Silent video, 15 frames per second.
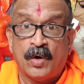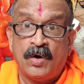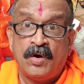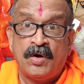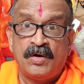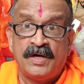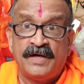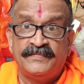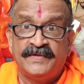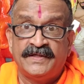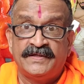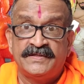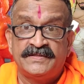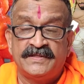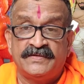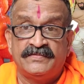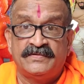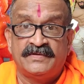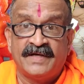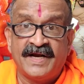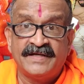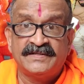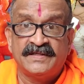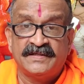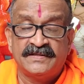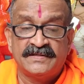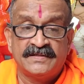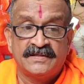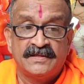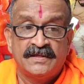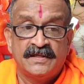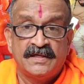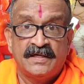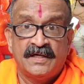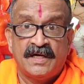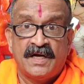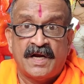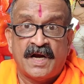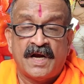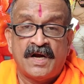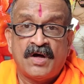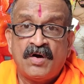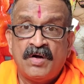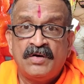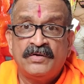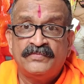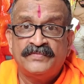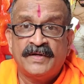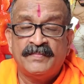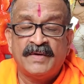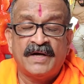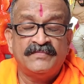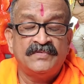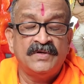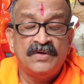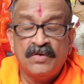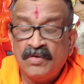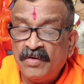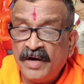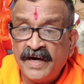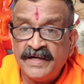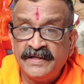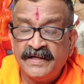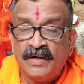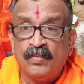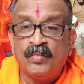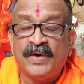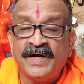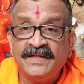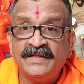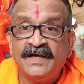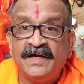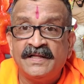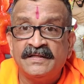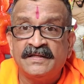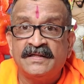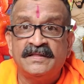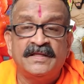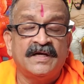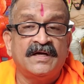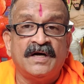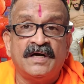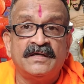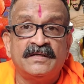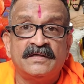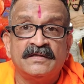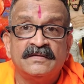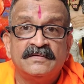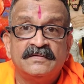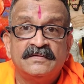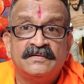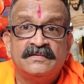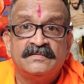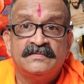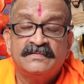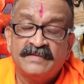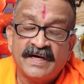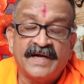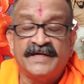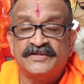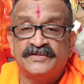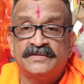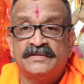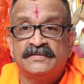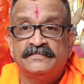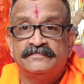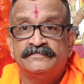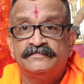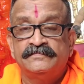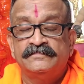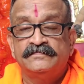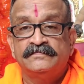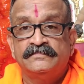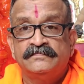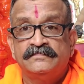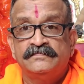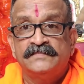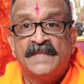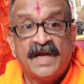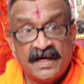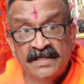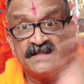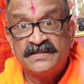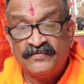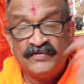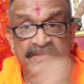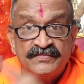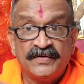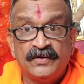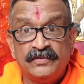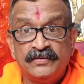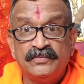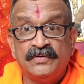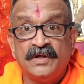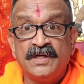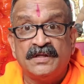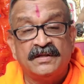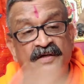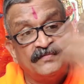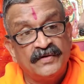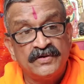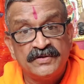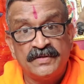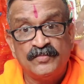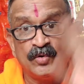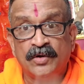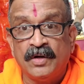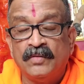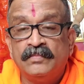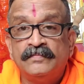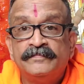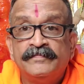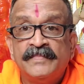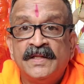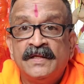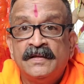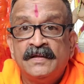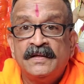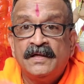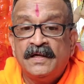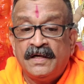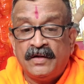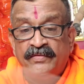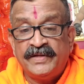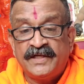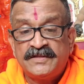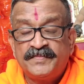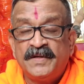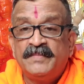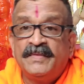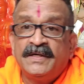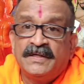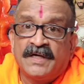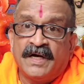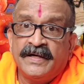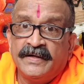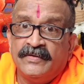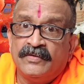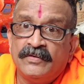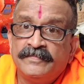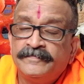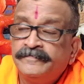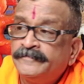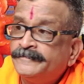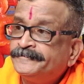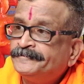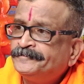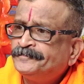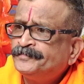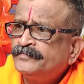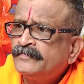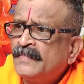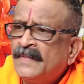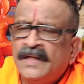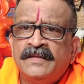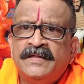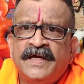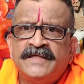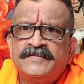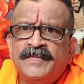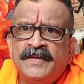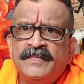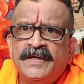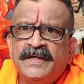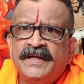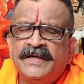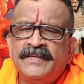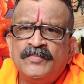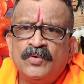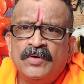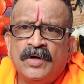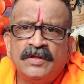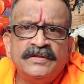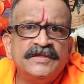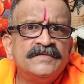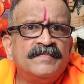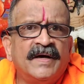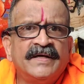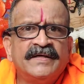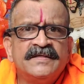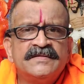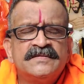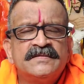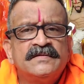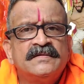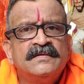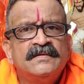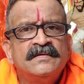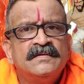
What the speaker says: all having received thrashings. And all of them have no idea why the hell they got thrashed. At least the first fellow knew, no? That fellow is removed now. Now the experiment continued. The experimenter removed all these monkeys